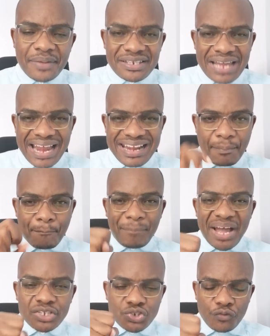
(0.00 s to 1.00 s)
and a
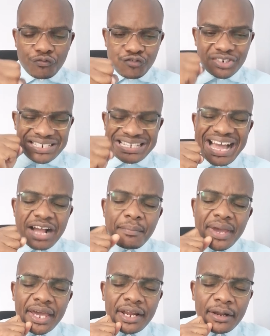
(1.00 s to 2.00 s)
bunch of 40 young
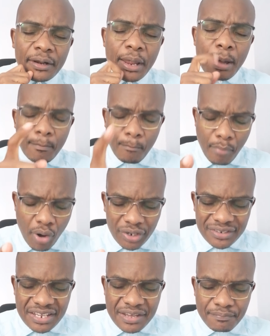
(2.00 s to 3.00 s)
men
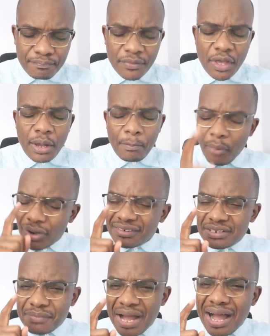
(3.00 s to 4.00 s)
mocked him. Mocked
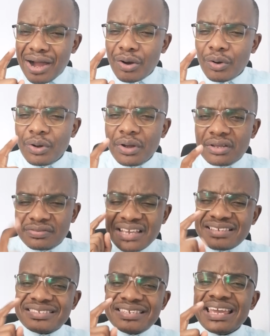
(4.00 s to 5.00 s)
him how?
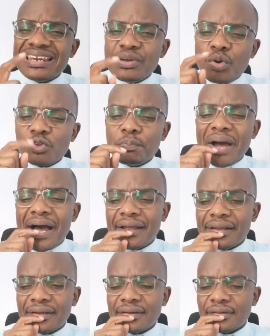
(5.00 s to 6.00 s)
They said he was
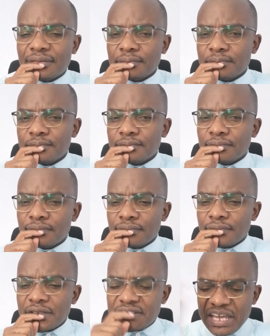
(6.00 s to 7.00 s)
bald.
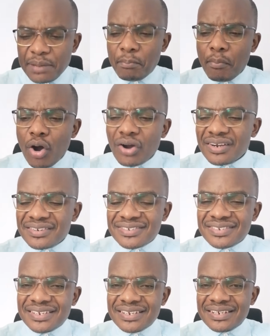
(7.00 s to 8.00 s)
They
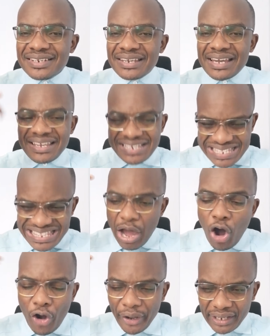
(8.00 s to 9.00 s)
mocked the
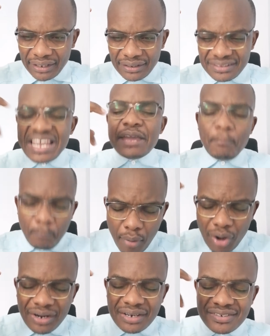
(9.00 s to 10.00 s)
oil. They
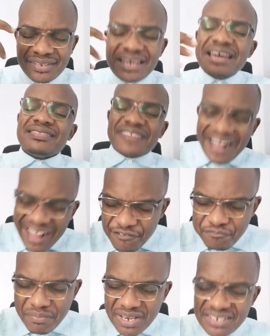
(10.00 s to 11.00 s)
mocked the
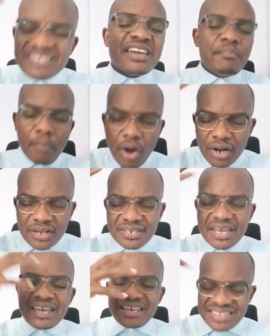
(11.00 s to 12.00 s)
government. They mocked
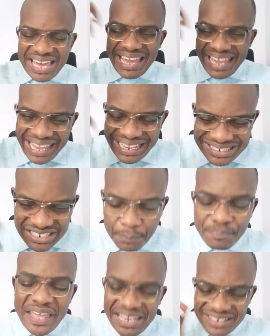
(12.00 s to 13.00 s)
the headship.
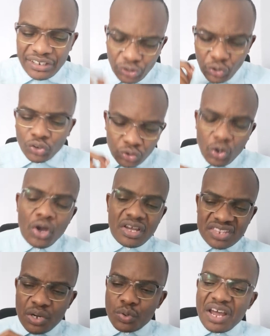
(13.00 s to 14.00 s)
They did not know.
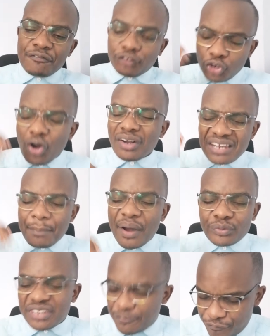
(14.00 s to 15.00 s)
They would have talked
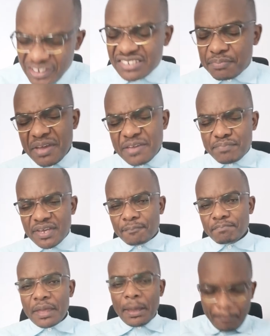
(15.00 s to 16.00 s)
about the feet maybe.
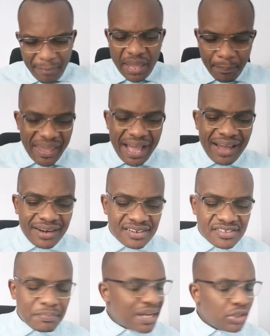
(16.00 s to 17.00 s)
Maybe
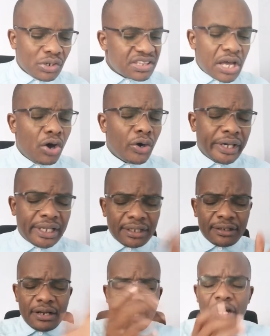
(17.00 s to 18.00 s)
hands, but not the oil.
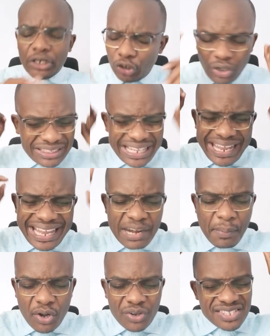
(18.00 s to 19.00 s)
Not the head,
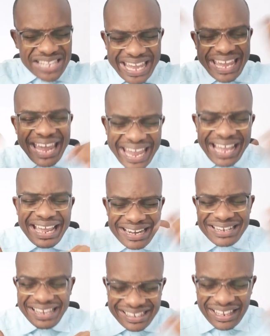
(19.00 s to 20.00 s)
because the
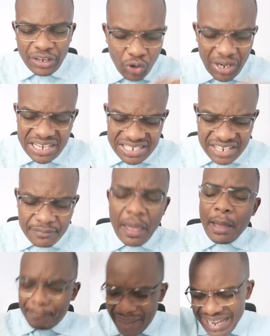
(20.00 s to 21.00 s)
head is anointed.
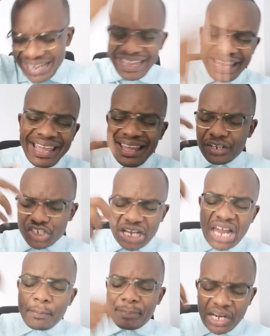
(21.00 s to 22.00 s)
My head
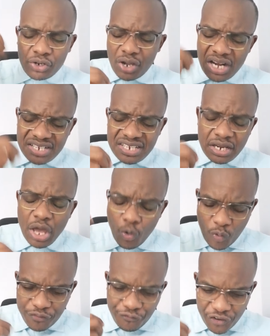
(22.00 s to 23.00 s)
shall be anointed
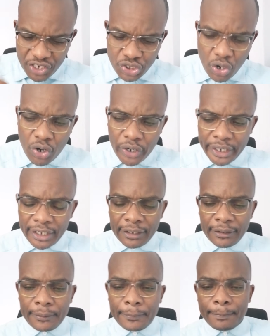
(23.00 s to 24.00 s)
with fresh oil,
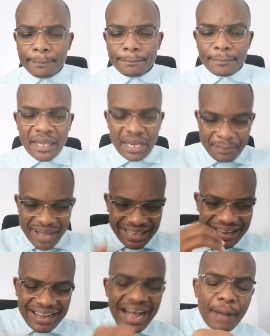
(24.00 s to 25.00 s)
and my
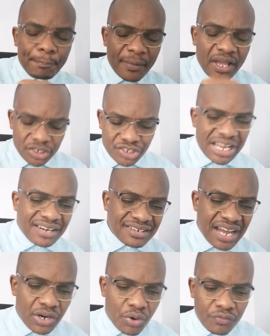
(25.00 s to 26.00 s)
cup shall
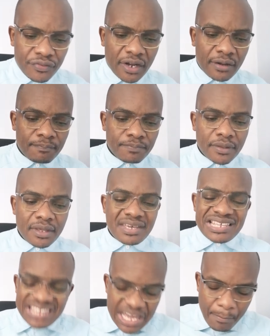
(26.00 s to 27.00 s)
run over.
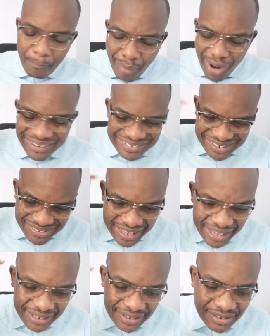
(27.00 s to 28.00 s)
They mocked his
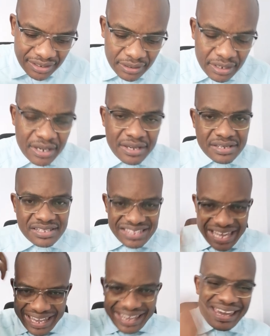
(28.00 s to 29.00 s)
head. The
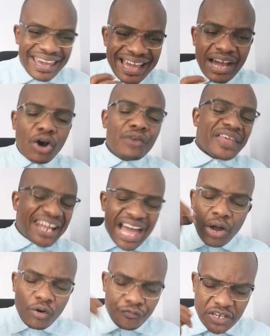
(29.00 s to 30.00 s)
hair, or the
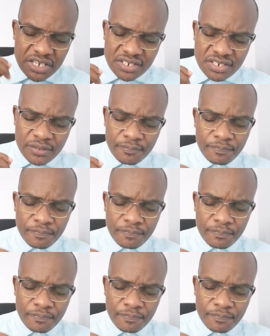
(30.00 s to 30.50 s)
lack of it,